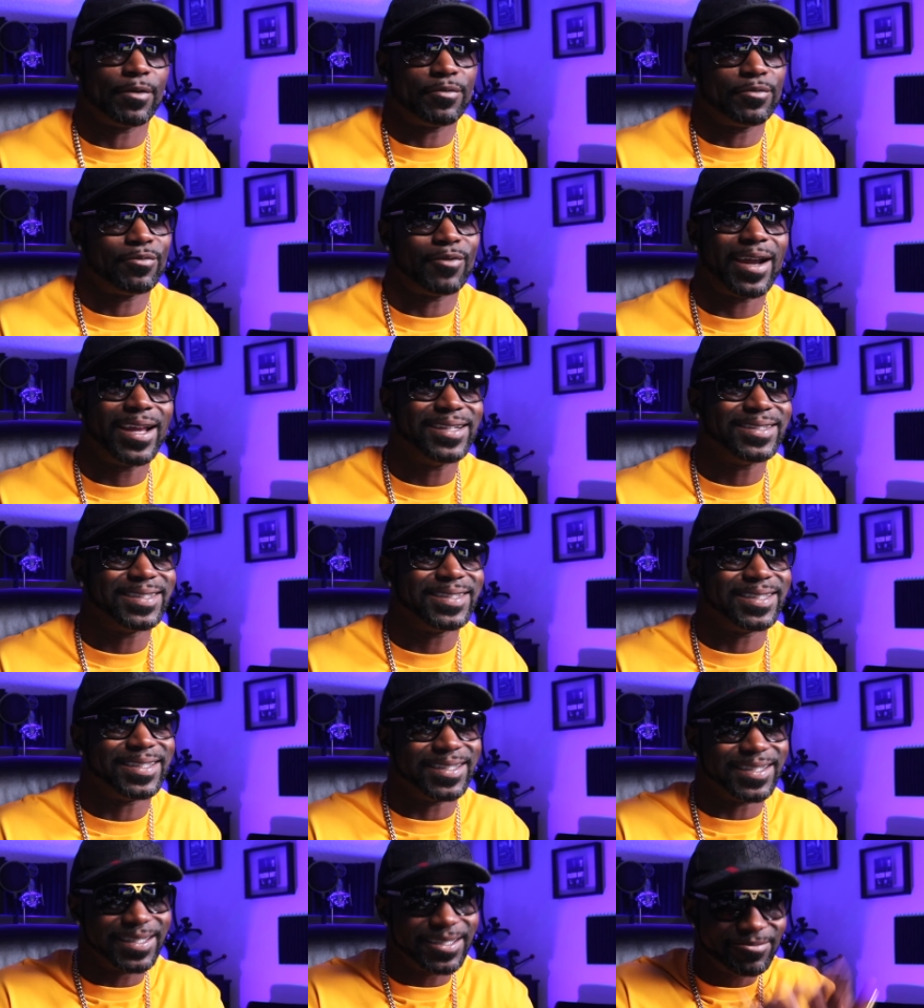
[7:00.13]
right
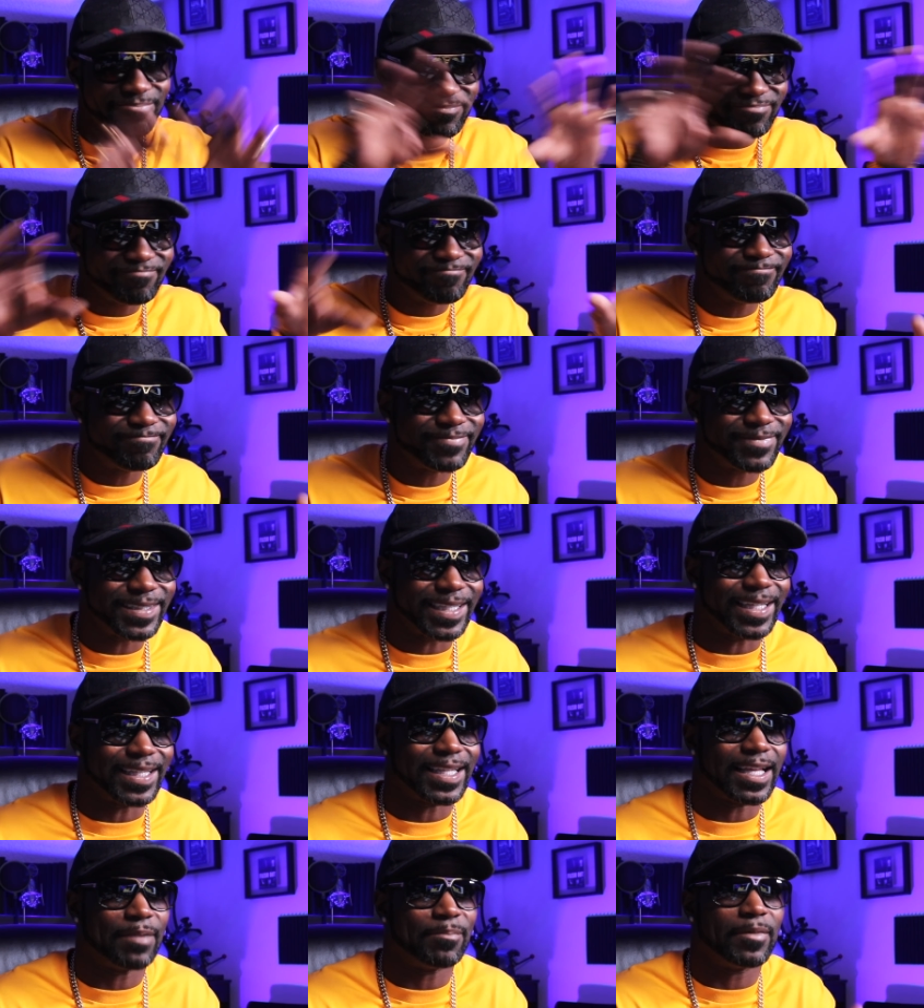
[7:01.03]
to take
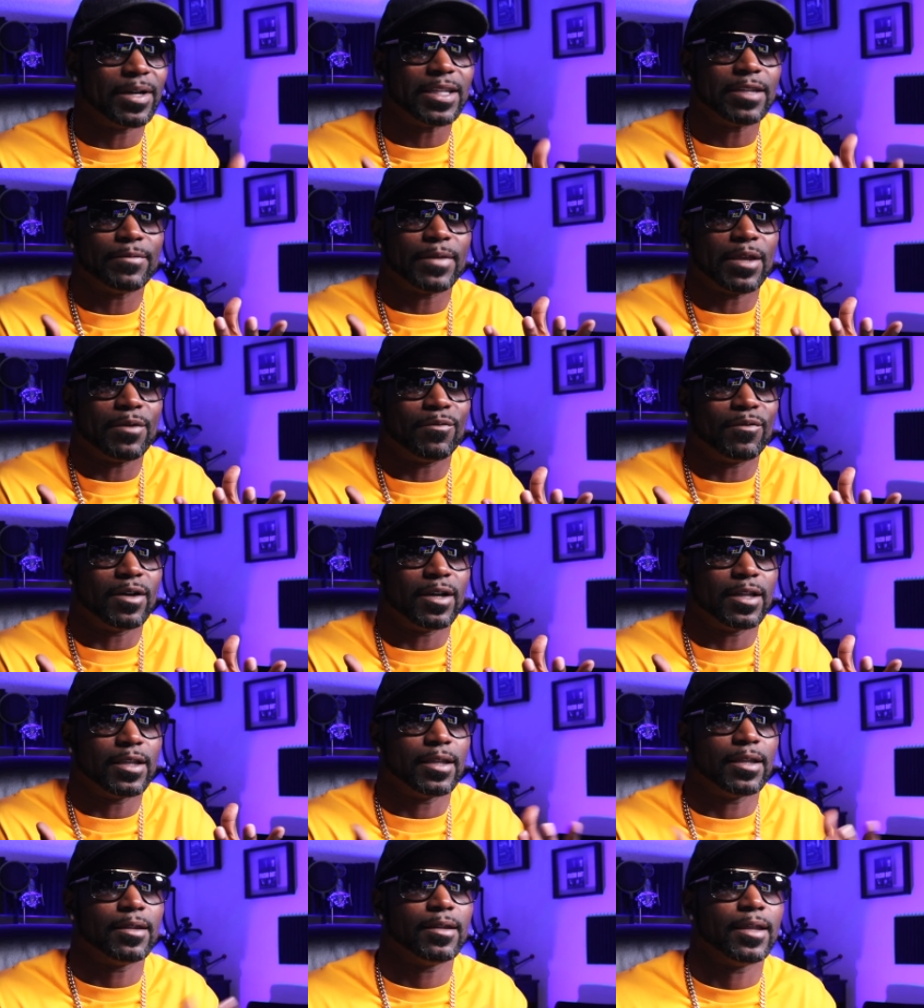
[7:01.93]
that money if they want
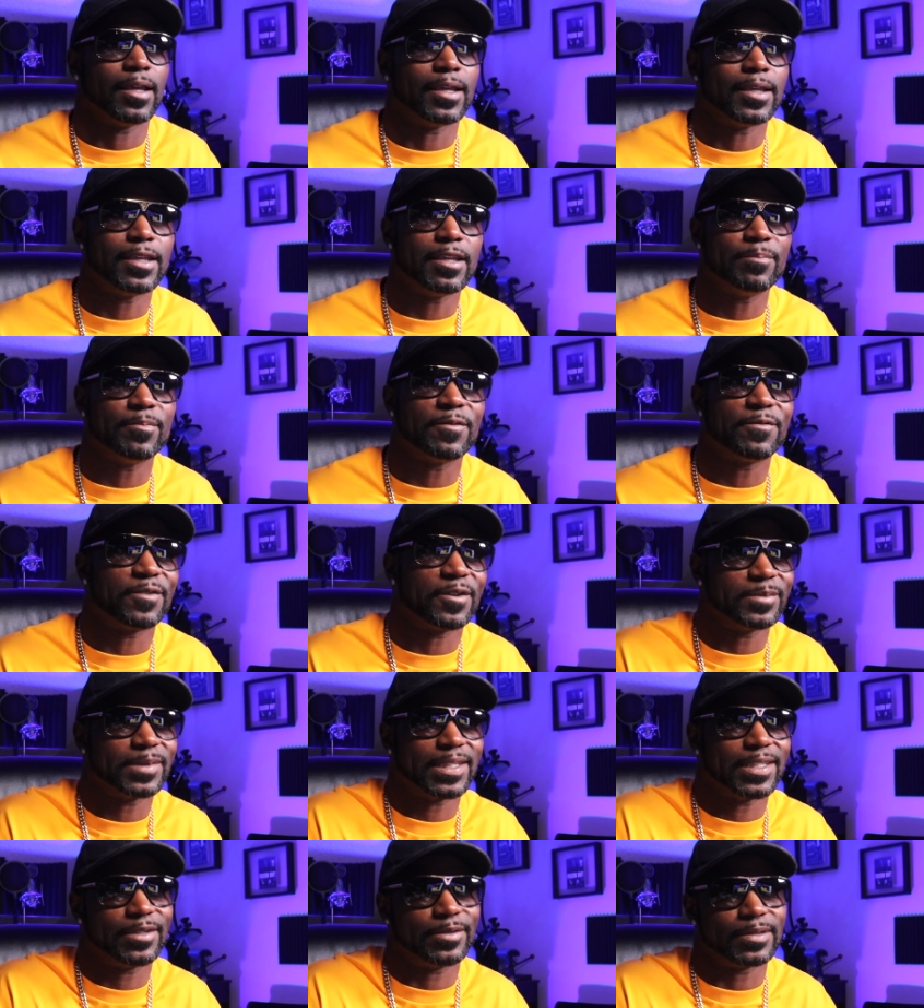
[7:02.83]
and keep it for
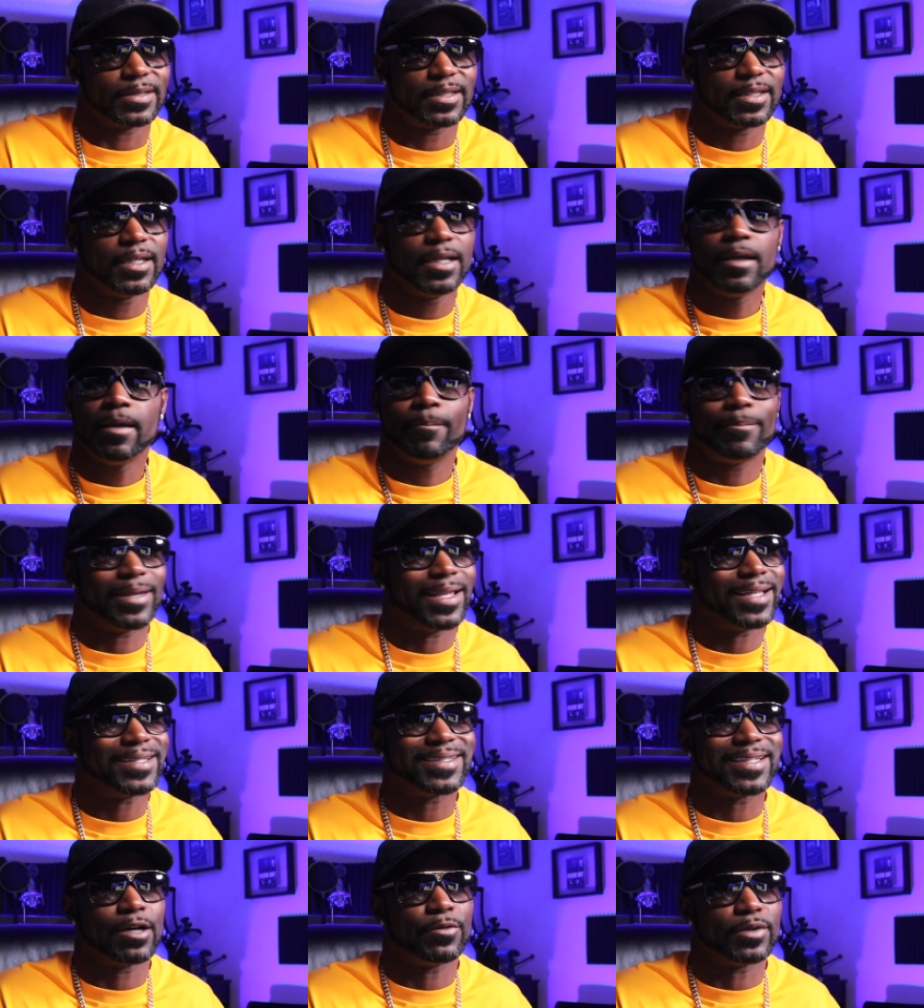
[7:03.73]
themselves. But
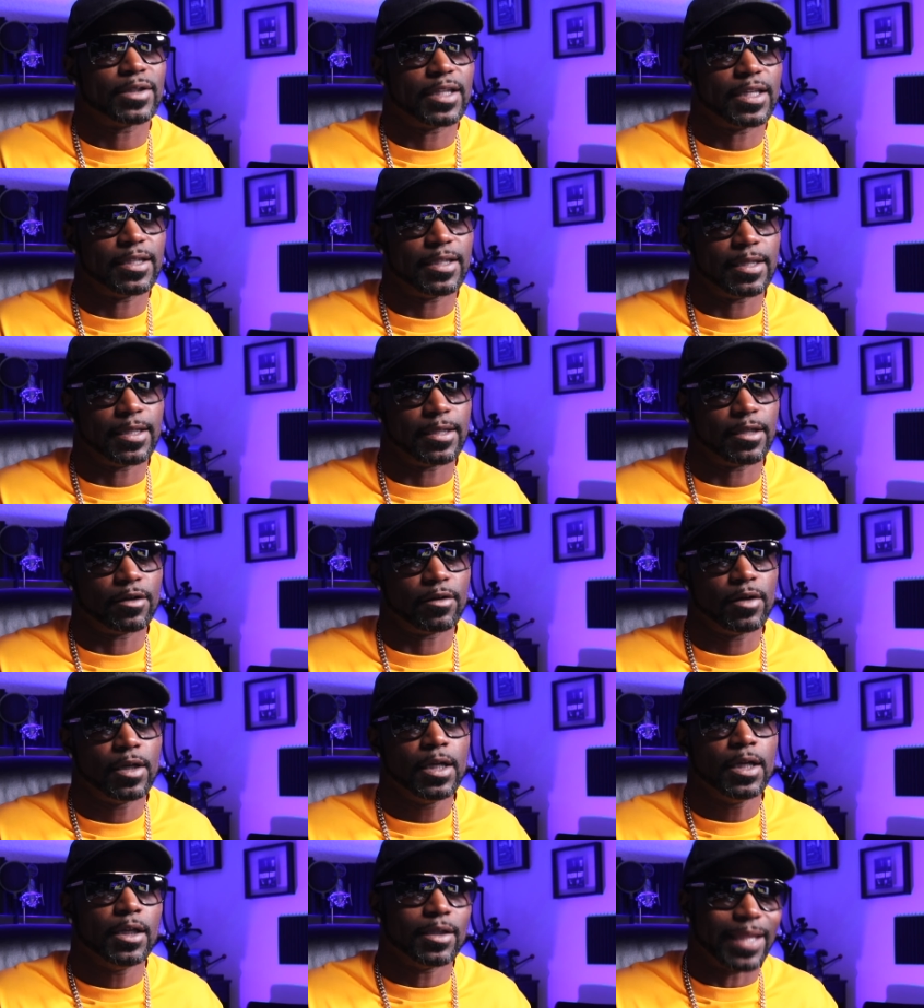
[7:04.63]
that's not what they did, though.
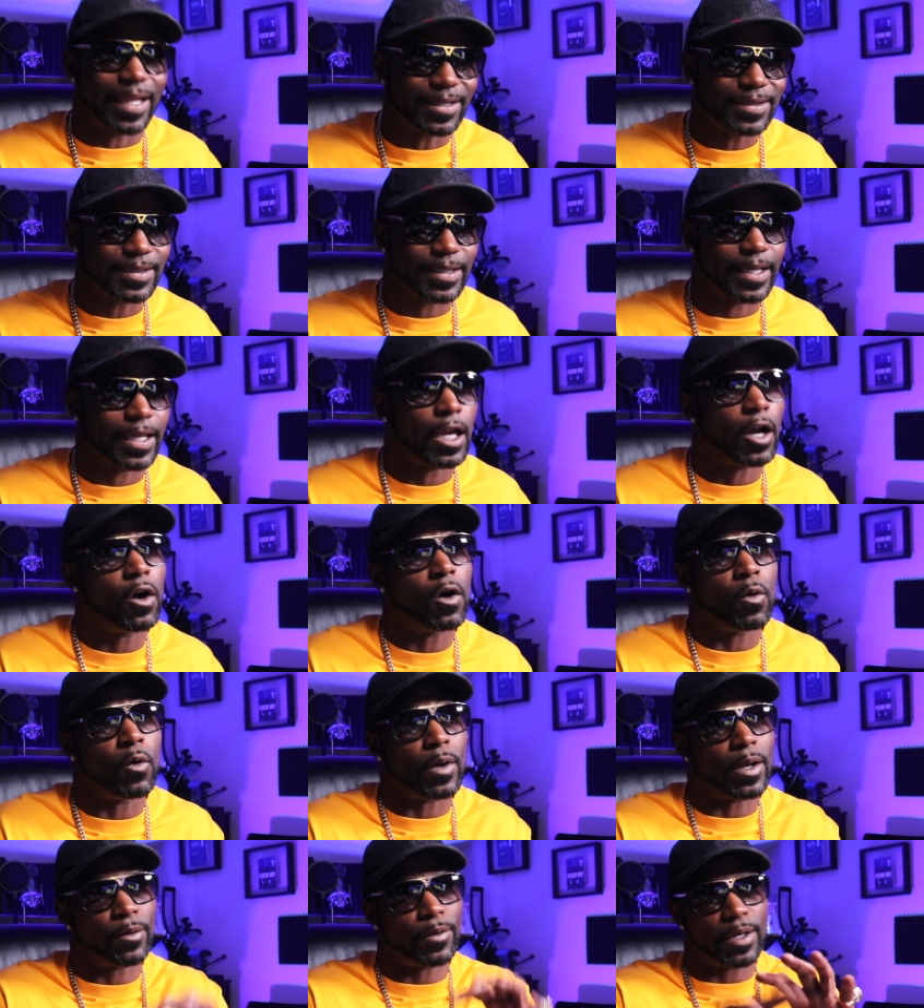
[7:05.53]
They say, oh,
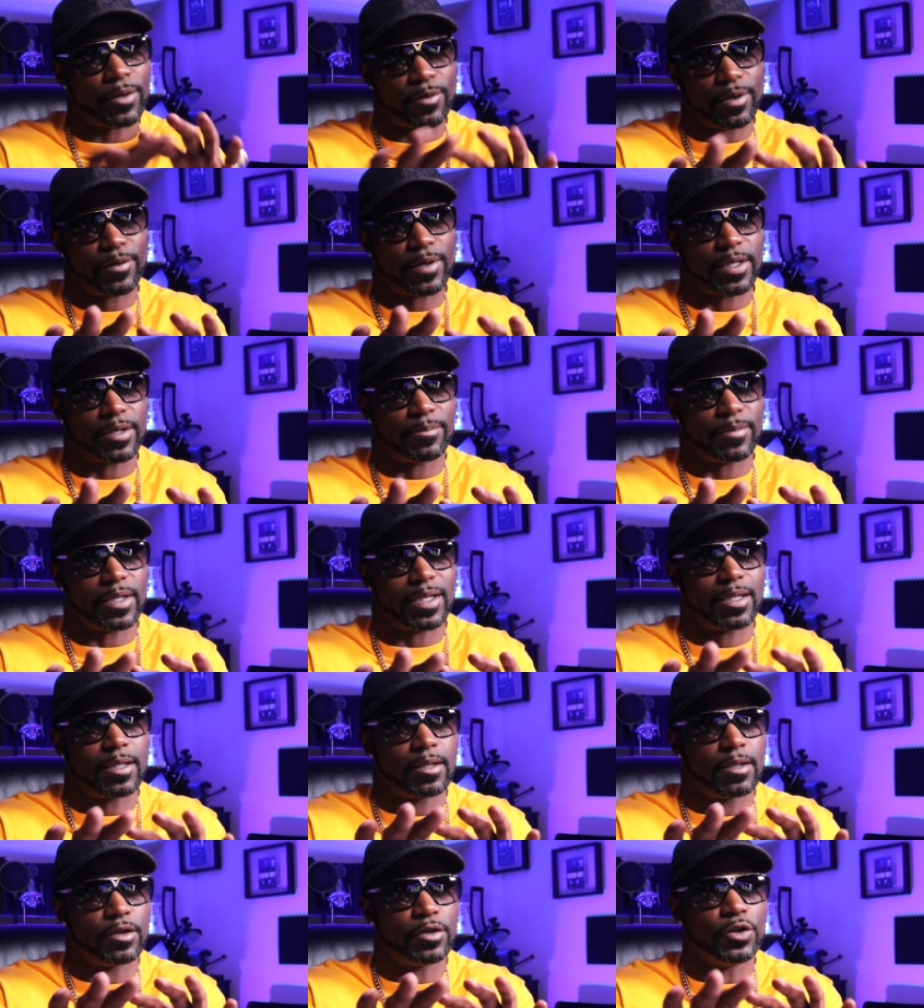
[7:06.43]
wait a
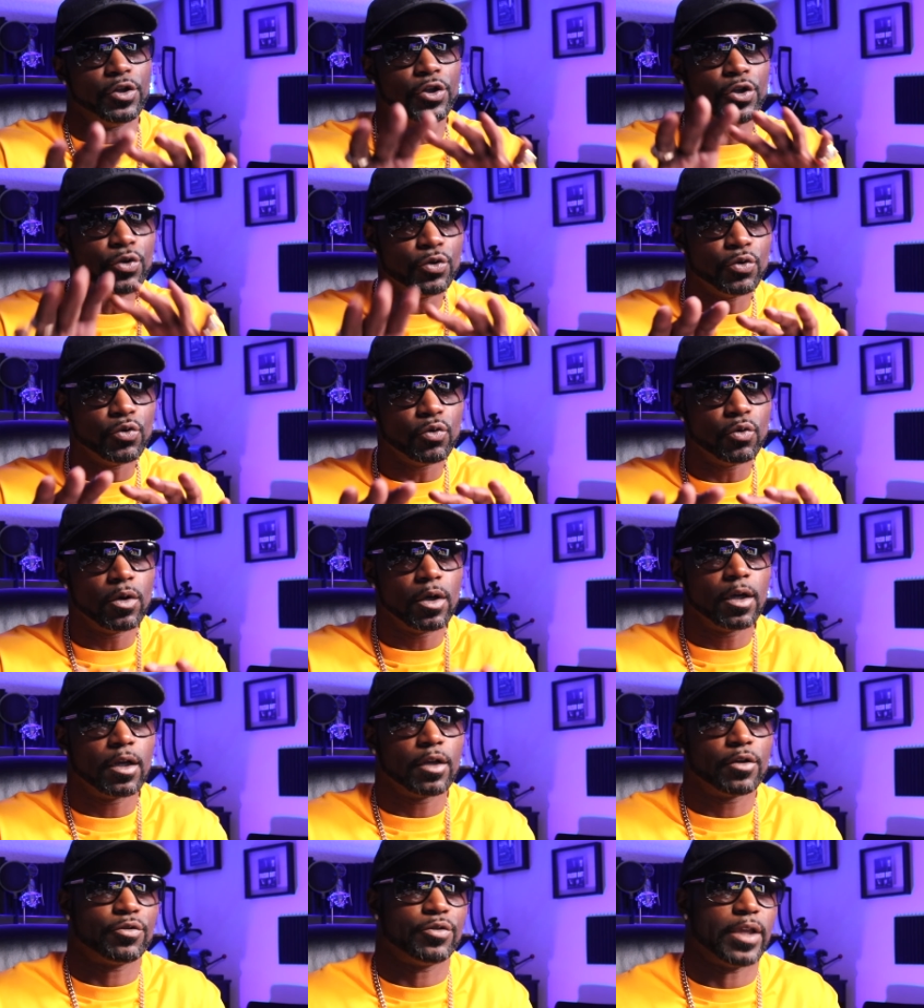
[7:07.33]
minute. You
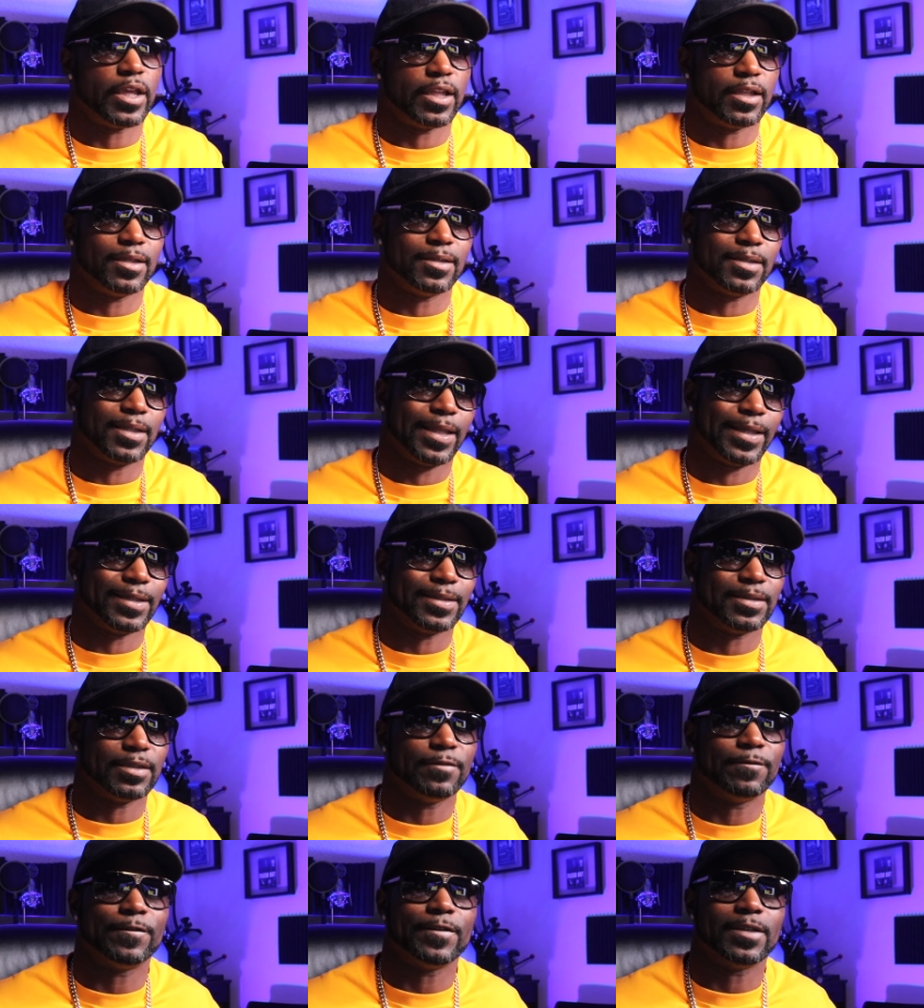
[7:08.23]
created this legacy
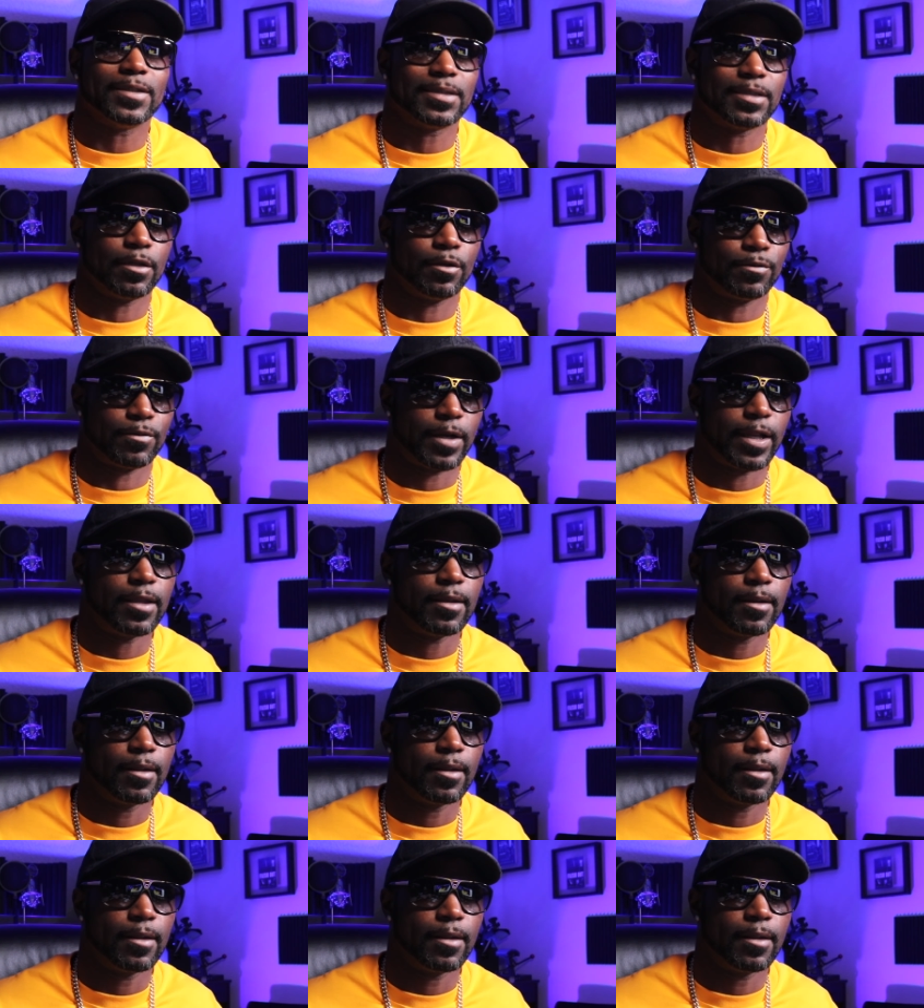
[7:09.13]
for yourself, right?